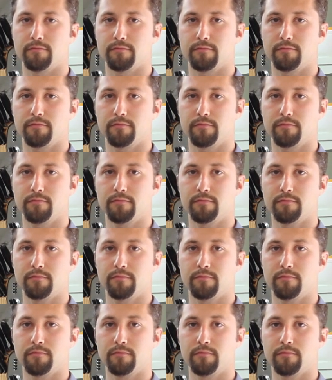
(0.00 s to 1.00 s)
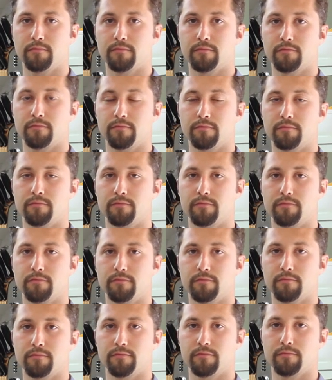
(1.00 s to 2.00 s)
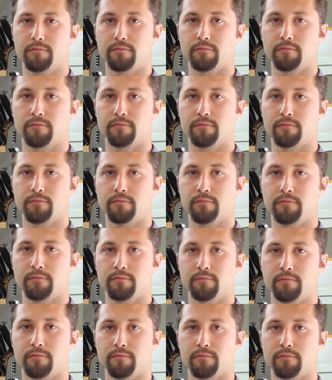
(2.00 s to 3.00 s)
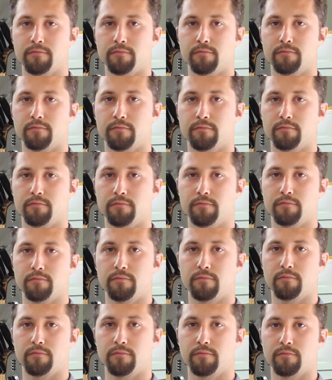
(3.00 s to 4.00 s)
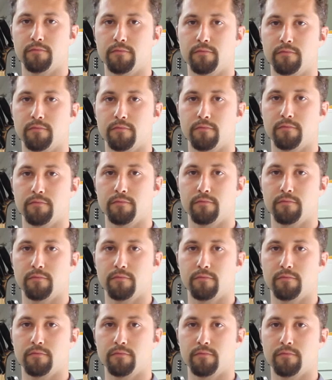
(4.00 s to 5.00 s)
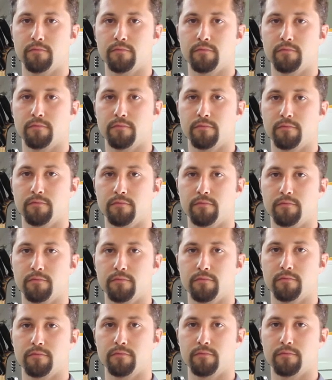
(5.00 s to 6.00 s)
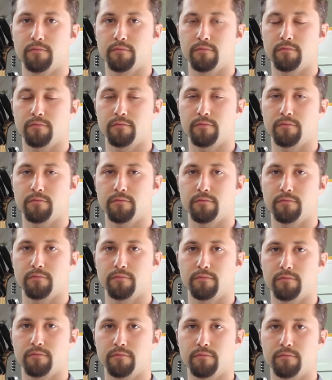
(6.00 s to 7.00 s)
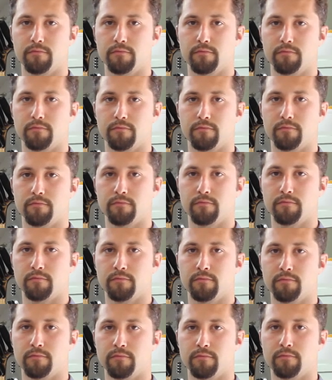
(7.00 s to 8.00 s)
[no speech]